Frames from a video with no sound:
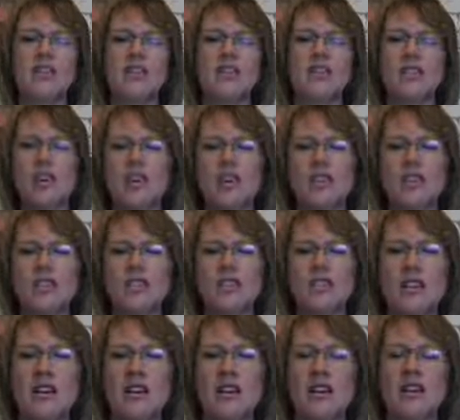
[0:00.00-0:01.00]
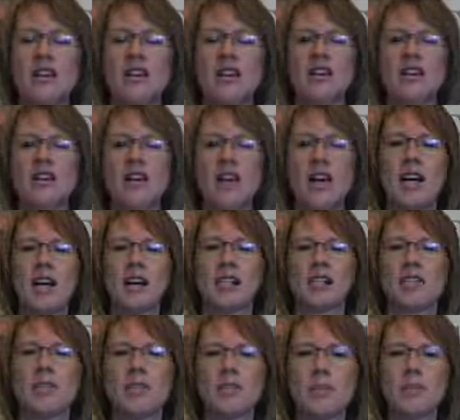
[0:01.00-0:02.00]
cards
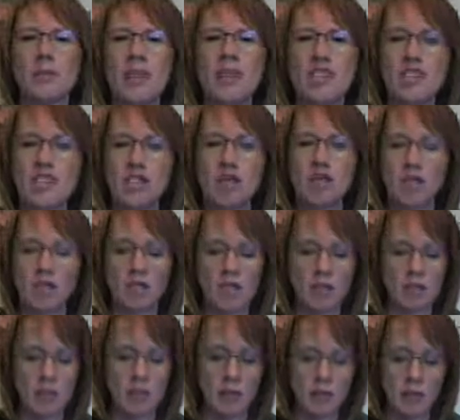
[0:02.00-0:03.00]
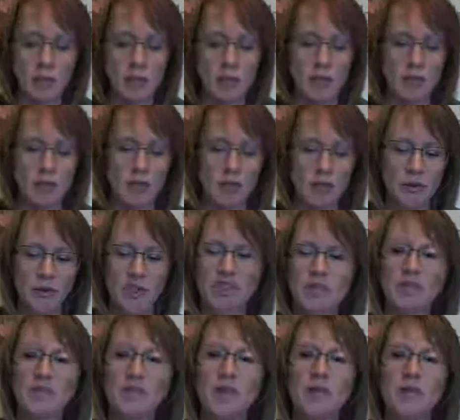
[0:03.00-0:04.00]
has information we're familiar
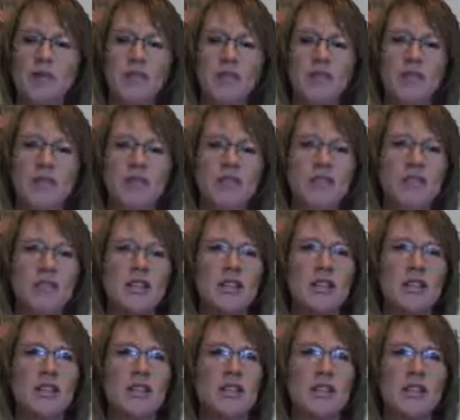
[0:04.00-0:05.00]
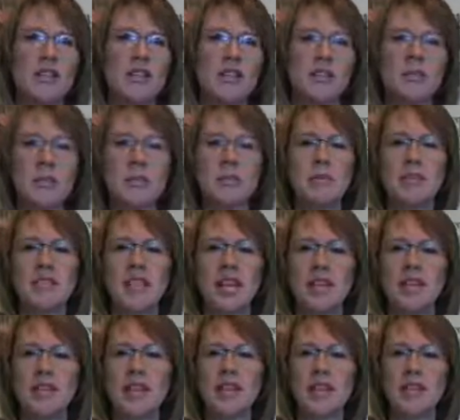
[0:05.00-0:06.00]
with, it's always nice to maybe
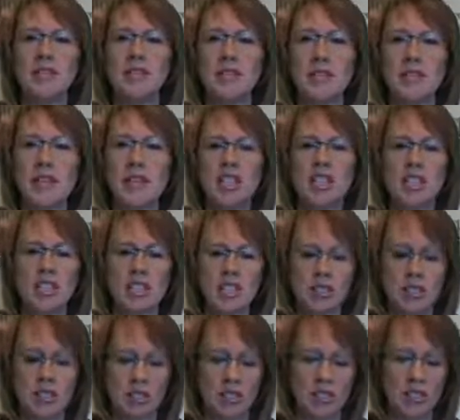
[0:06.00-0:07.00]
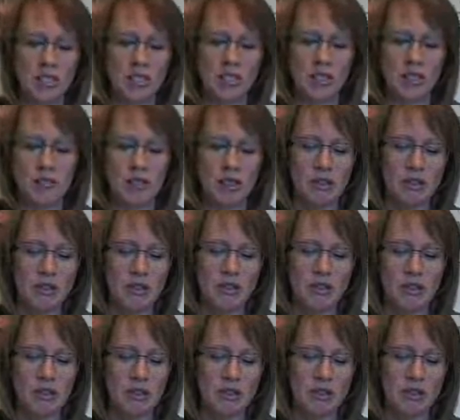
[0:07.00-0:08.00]
take that information to a deeper
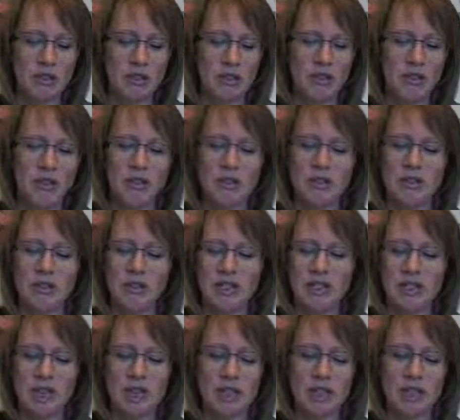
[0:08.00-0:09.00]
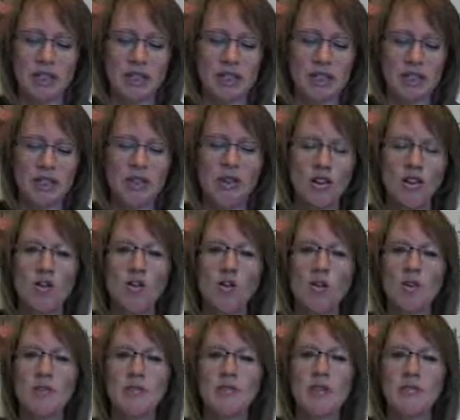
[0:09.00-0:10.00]
level of understanding,
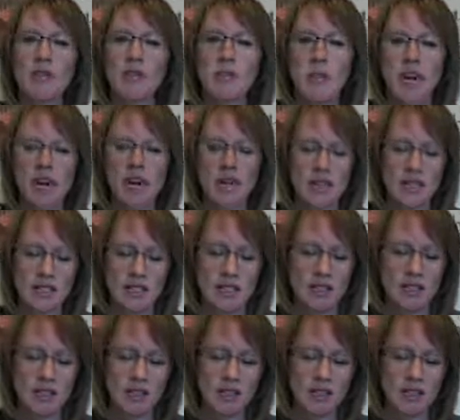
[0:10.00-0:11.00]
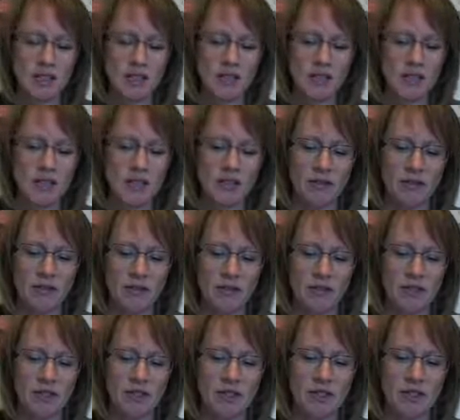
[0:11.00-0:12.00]
or be reminded of
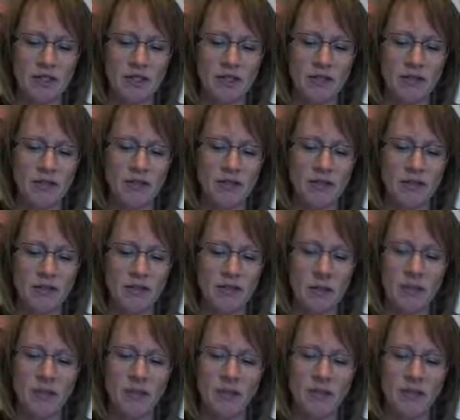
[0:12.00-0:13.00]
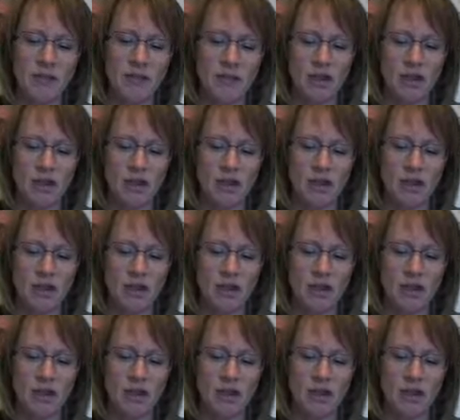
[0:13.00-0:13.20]
things that maybe we've